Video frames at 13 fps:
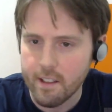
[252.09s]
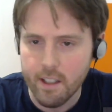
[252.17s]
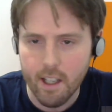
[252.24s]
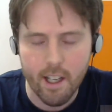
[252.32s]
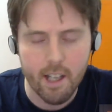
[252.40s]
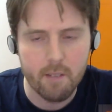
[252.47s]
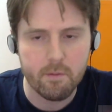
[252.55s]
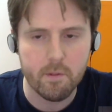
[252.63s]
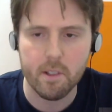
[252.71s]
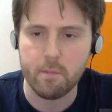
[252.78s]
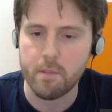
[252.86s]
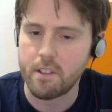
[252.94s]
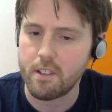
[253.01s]
A lot of help from
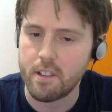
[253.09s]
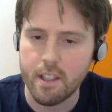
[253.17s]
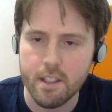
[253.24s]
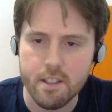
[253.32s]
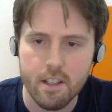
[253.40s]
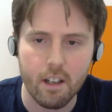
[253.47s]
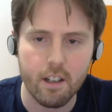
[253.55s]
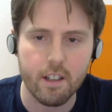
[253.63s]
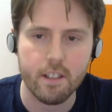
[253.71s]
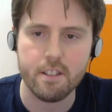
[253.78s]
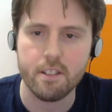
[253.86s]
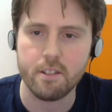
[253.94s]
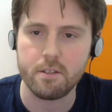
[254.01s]
the community,
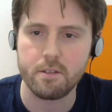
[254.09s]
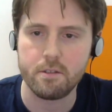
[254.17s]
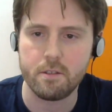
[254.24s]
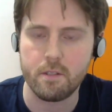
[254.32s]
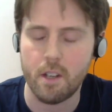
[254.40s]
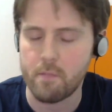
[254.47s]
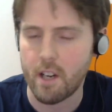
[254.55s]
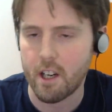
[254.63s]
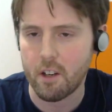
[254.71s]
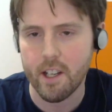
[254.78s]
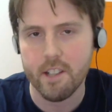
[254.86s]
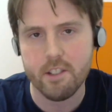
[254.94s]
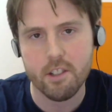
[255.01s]
talking to
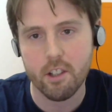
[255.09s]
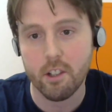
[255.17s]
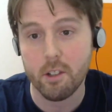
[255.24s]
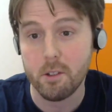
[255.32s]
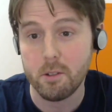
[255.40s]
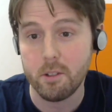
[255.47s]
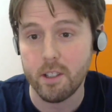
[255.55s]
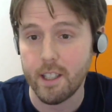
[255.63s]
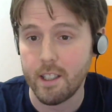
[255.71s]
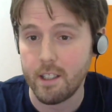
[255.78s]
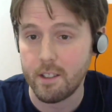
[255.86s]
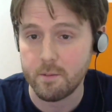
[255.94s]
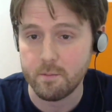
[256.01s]
Umbraco HQ,
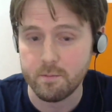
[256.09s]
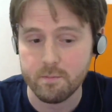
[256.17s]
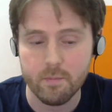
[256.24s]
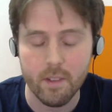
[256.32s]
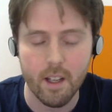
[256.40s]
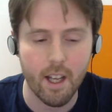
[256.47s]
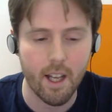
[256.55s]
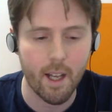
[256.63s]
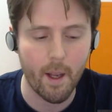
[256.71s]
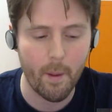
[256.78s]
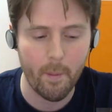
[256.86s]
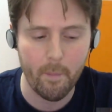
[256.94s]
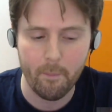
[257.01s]

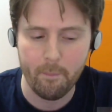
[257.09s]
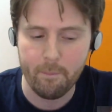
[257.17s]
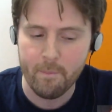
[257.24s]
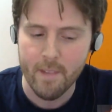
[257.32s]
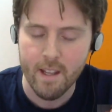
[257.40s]
Ilum.